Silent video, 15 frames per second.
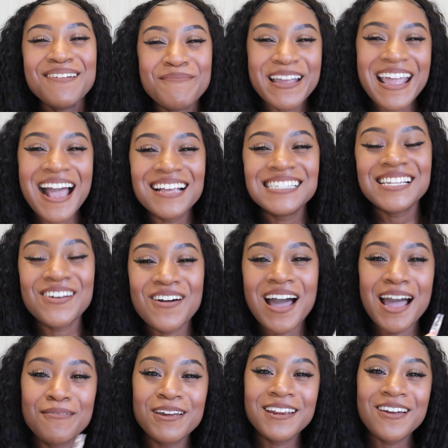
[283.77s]
But yeah,
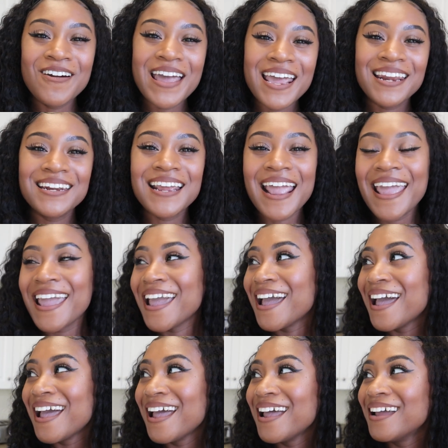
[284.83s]
so I'm gonna go ahead
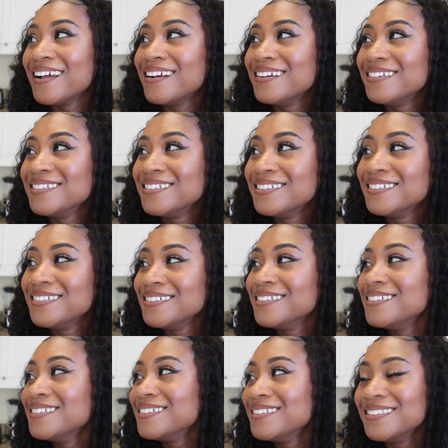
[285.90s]

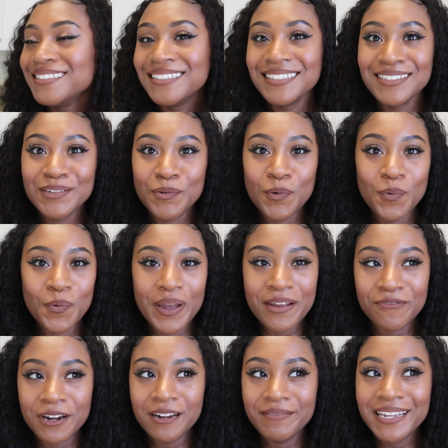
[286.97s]
and
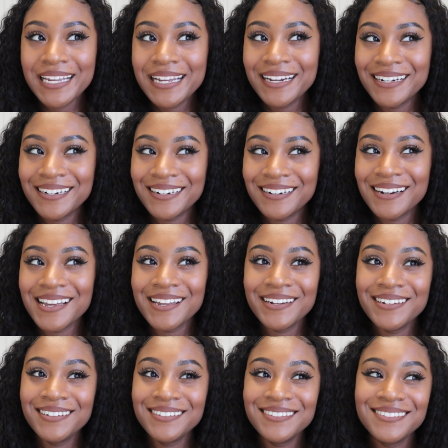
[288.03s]
wait for him to get here,
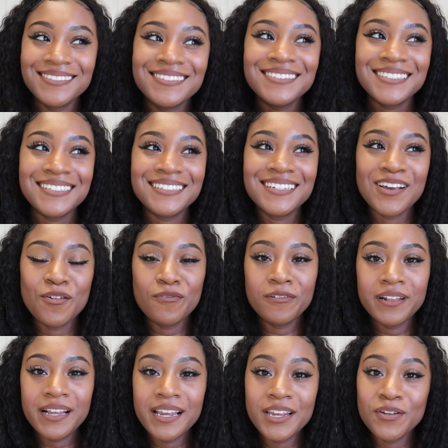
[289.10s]
and
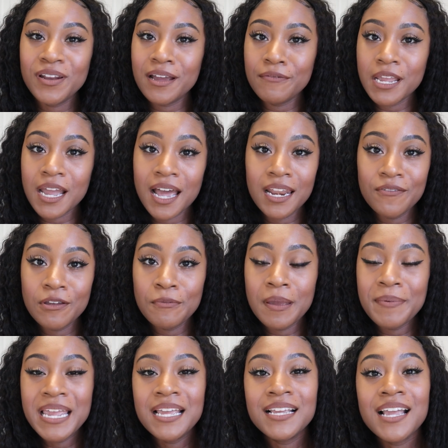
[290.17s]
hopefully you love it. I love you,
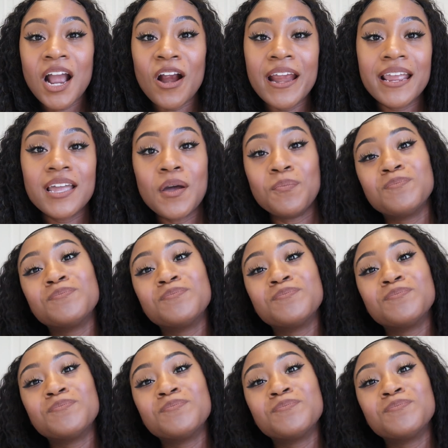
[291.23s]
baby. All right.